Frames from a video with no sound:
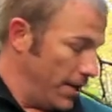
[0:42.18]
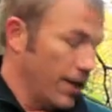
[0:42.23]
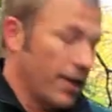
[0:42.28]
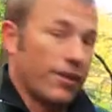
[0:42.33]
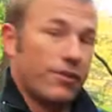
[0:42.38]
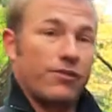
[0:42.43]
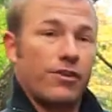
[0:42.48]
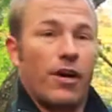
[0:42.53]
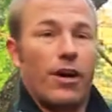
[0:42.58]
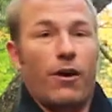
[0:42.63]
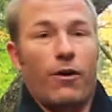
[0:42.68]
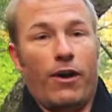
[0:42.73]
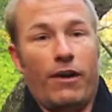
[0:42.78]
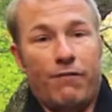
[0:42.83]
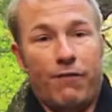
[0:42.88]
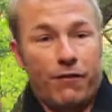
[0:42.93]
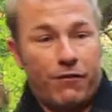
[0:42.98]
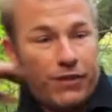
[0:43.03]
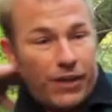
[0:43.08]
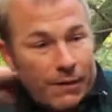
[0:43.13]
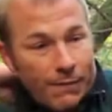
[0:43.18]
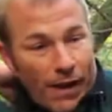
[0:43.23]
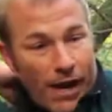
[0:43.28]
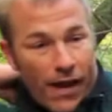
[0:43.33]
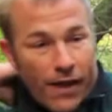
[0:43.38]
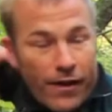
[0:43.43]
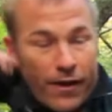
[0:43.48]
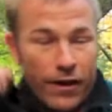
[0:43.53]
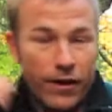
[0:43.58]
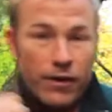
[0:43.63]
So if you've seen my
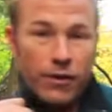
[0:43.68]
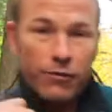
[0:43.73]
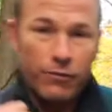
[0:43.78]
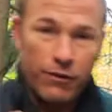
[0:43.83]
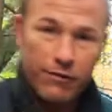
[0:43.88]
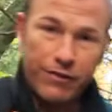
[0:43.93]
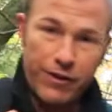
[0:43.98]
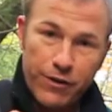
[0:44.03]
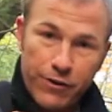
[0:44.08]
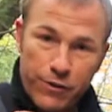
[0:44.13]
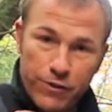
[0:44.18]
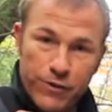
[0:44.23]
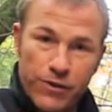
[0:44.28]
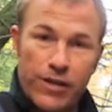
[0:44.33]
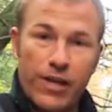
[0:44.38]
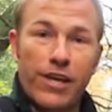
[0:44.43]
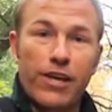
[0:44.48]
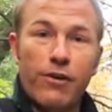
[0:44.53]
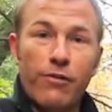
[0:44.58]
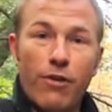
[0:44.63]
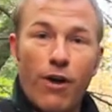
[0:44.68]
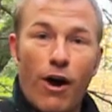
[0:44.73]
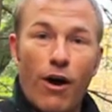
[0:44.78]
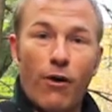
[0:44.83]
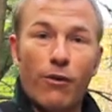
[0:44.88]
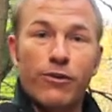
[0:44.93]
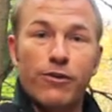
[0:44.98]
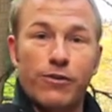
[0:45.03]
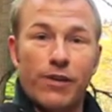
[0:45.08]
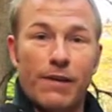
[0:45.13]
other reviews, you
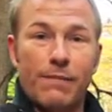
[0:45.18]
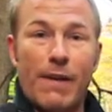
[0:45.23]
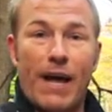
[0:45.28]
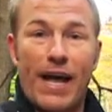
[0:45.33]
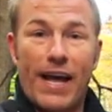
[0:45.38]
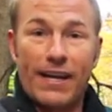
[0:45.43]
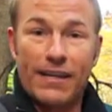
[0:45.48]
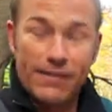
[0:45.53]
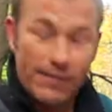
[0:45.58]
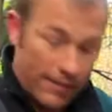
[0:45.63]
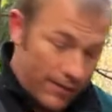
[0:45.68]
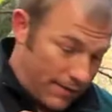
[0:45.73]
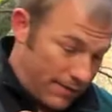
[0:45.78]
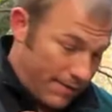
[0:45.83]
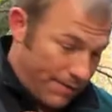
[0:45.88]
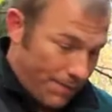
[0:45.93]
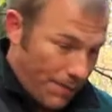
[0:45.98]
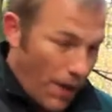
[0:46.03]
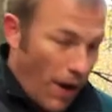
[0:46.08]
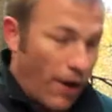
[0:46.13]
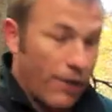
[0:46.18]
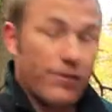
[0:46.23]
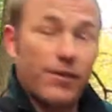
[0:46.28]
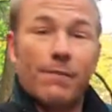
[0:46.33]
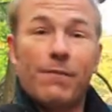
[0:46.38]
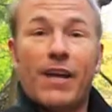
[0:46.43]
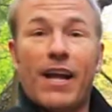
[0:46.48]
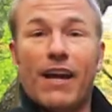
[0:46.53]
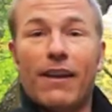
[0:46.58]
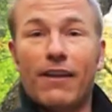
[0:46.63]
know sling bags are
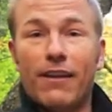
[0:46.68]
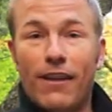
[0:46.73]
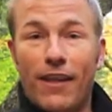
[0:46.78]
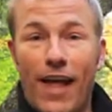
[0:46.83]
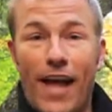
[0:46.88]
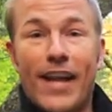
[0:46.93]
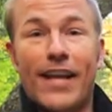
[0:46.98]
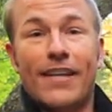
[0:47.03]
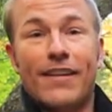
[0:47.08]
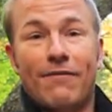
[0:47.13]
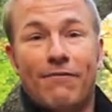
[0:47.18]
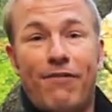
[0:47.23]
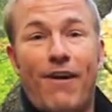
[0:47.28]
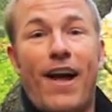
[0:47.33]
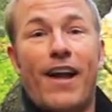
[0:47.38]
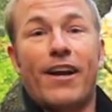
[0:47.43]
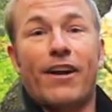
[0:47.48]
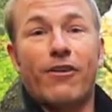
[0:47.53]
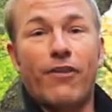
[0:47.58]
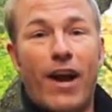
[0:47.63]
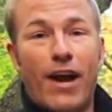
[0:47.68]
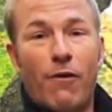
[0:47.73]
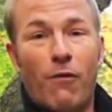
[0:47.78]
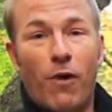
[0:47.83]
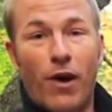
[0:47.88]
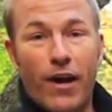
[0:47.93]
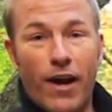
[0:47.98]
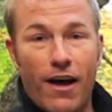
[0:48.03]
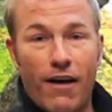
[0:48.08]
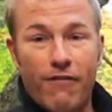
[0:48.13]
something I'd like to find a great
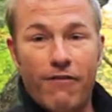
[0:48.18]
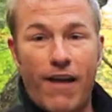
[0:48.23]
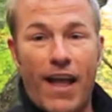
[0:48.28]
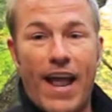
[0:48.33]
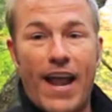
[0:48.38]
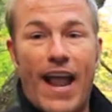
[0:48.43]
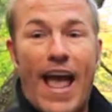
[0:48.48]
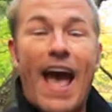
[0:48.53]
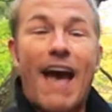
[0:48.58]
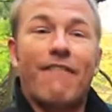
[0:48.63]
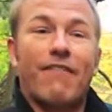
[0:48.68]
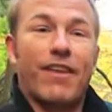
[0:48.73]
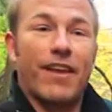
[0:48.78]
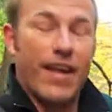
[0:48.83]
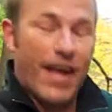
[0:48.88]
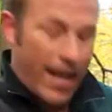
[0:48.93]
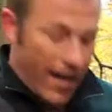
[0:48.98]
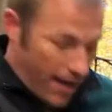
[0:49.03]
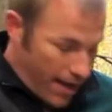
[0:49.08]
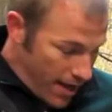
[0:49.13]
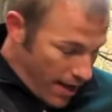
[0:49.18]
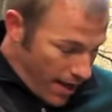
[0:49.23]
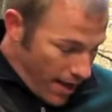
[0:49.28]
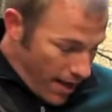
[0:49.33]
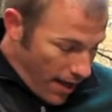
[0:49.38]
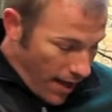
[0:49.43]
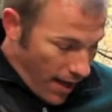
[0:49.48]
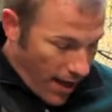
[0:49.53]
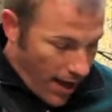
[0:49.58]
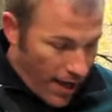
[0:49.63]
one of and haven't yet.
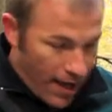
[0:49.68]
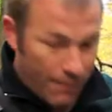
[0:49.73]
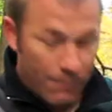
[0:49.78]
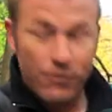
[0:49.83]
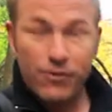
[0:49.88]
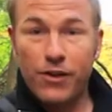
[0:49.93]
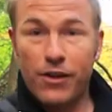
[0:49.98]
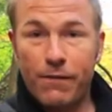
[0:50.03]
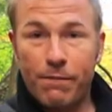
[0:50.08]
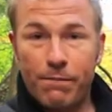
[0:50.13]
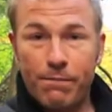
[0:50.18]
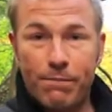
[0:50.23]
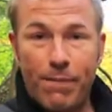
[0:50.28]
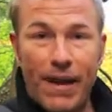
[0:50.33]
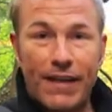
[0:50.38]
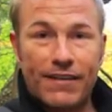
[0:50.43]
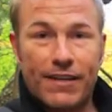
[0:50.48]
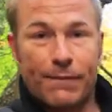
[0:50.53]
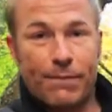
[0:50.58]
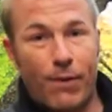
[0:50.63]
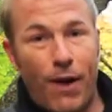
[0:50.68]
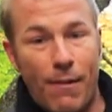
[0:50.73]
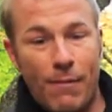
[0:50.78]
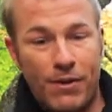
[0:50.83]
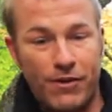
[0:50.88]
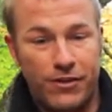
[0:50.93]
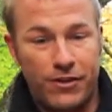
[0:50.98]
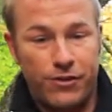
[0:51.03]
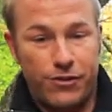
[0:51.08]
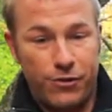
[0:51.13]
So the basic
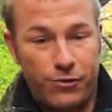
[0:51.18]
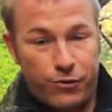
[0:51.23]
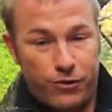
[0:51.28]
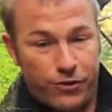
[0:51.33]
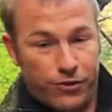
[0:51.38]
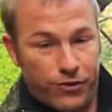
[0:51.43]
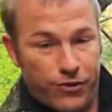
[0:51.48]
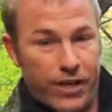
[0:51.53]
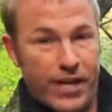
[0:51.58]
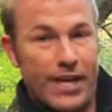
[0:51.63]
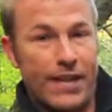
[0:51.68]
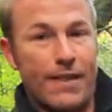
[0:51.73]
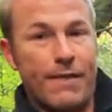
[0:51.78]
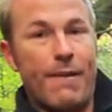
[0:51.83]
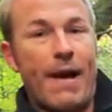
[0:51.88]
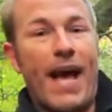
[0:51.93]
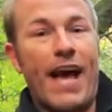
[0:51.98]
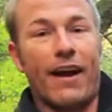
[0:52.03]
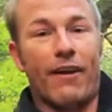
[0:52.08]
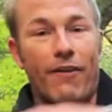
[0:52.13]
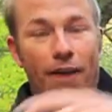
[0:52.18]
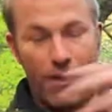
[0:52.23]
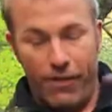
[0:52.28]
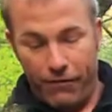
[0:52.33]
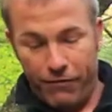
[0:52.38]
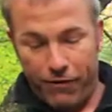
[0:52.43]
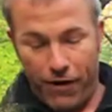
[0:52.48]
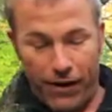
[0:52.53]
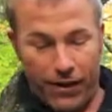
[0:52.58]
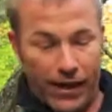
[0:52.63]
premise is you sling the bag around the
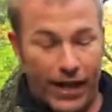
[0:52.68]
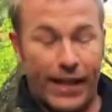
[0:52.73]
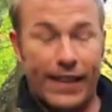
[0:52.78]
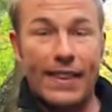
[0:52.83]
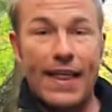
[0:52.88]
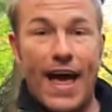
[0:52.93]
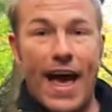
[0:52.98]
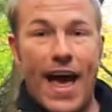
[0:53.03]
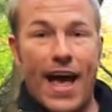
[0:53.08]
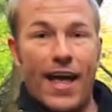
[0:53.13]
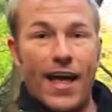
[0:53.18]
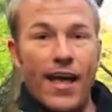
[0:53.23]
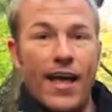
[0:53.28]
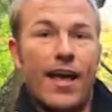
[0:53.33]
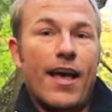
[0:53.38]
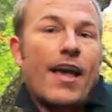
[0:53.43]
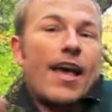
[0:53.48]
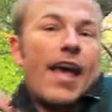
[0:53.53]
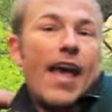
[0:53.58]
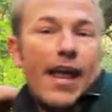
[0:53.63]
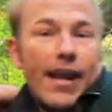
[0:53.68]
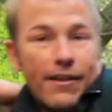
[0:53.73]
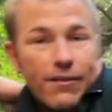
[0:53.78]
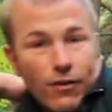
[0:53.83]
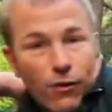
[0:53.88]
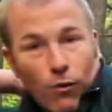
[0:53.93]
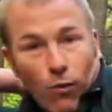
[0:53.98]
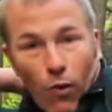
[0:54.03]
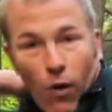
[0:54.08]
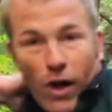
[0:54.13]
front like that, and it's
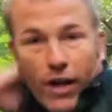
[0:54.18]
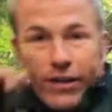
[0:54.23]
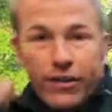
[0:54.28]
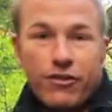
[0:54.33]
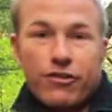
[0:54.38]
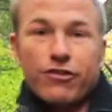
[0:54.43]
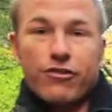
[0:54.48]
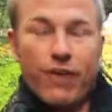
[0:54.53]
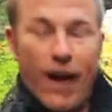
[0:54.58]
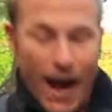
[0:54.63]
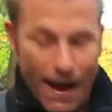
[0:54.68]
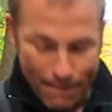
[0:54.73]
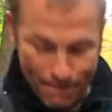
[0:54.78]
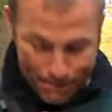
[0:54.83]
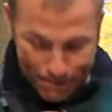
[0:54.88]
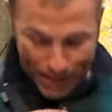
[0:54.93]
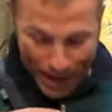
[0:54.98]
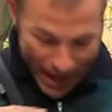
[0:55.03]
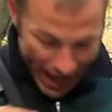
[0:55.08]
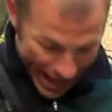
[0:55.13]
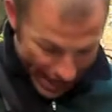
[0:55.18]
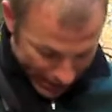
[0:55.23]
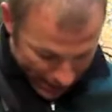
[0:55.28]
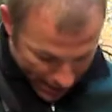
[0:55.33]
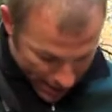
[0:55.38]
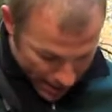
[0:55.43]
a one-strap bag.